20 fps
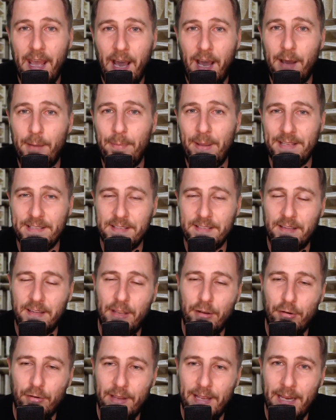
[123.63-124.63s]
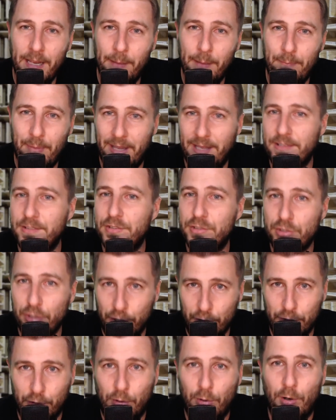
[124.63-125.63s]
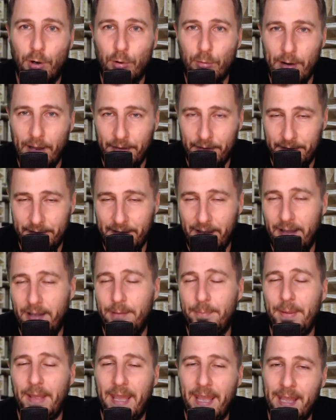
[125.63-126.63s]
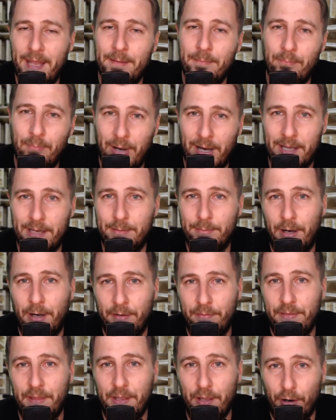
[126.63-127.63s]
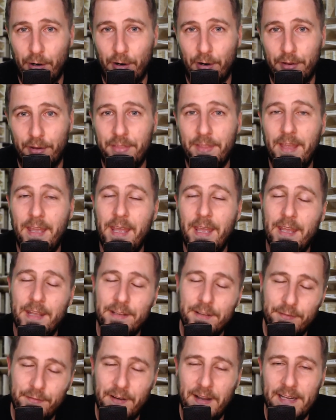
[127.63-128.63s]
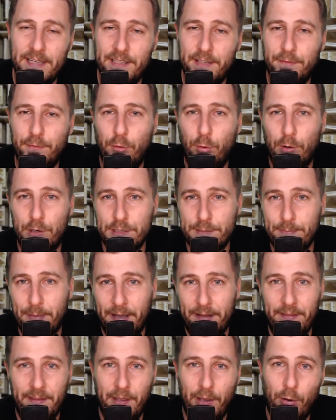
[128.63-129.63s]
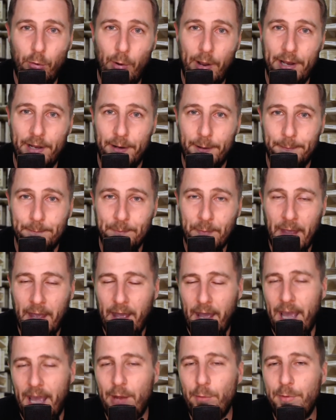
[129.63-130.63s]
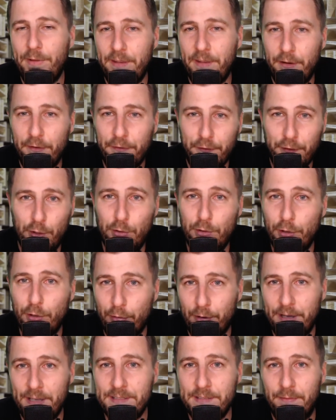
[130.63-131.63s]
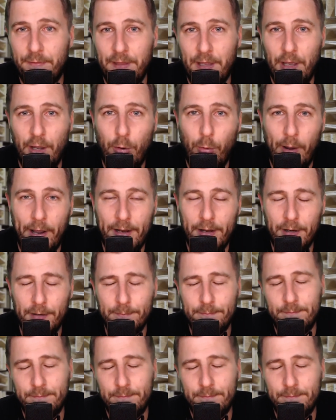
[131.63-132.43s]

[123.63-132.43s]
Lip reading: basically creating a big circle around the top and bottom of the Earth, divided, of course, by the equator. And within a few degrees of the equator,